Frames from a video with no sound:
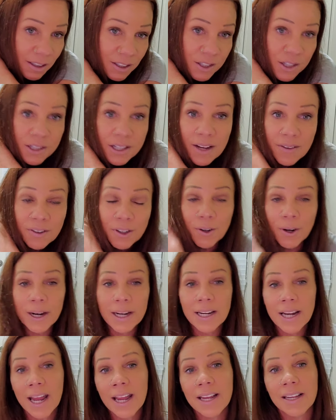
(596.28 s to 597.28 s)
Just have a
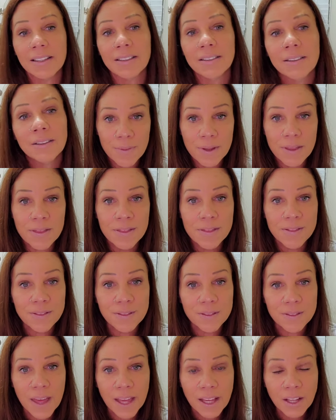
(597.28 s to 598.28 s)
great night.
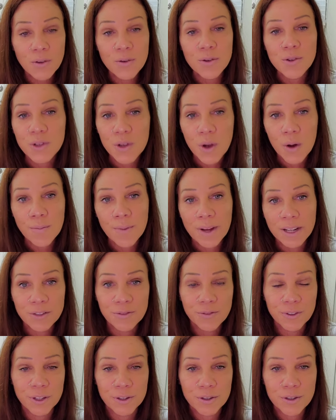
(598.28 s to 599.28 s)
Thank you so much
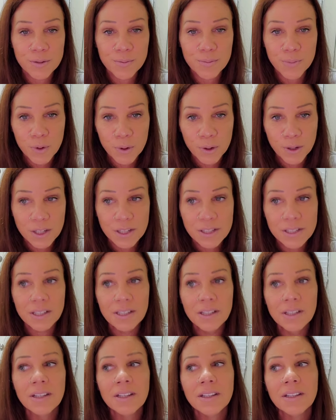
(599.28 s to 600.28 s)
for your support.
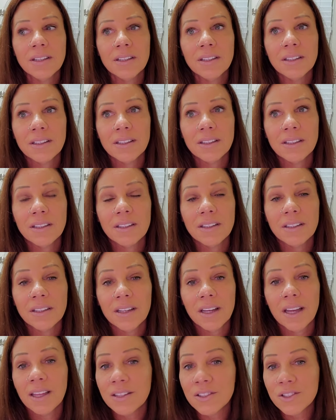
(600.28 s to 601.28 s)

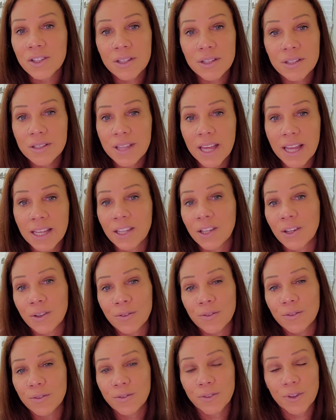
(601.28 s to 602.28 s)
And just thank
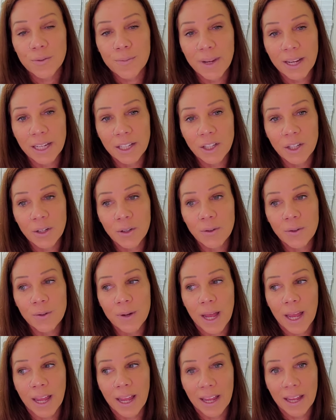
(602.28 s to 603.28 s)
you for being you,
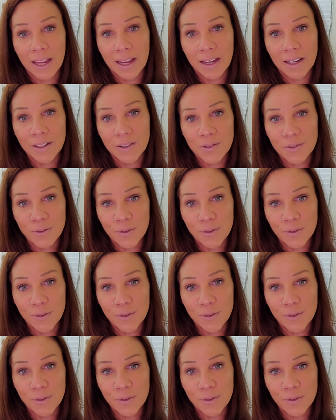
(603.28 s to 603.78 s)
and